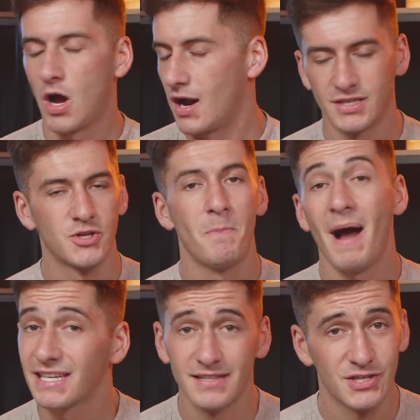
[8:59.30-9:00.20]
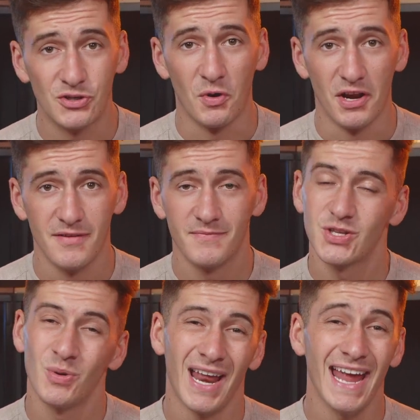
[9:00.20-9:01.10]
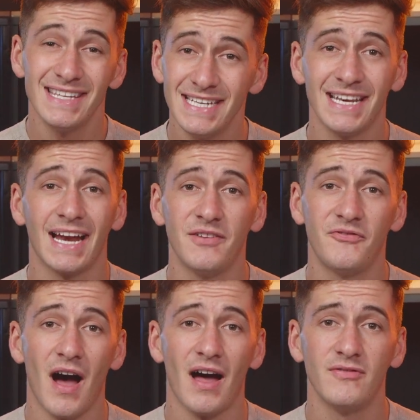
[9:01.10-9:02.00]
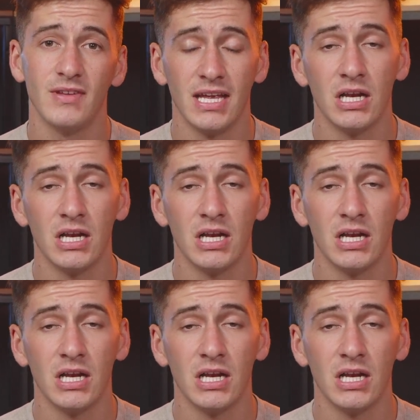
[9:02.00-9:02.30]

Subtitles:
all right, so back to the story. So in 1895, in